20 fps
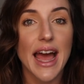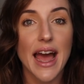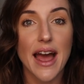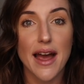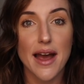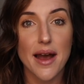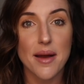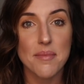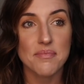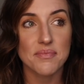
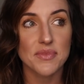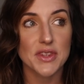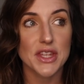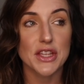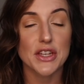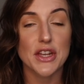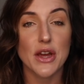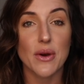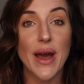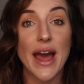um,
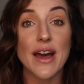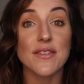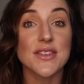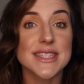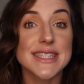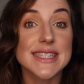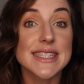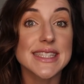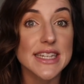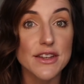you know, have a
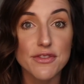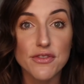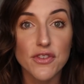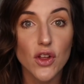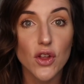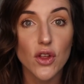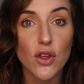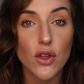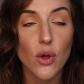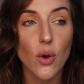
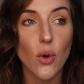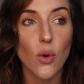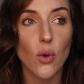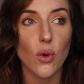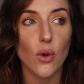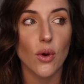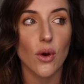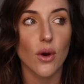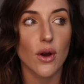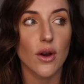sniffle
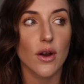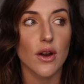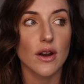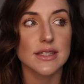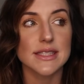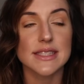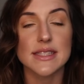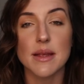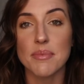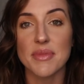
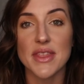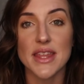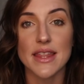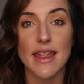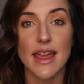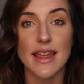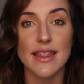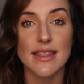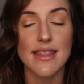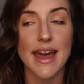or something
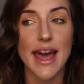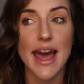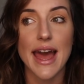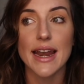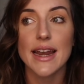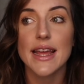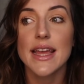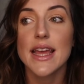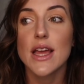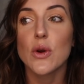like
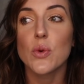that,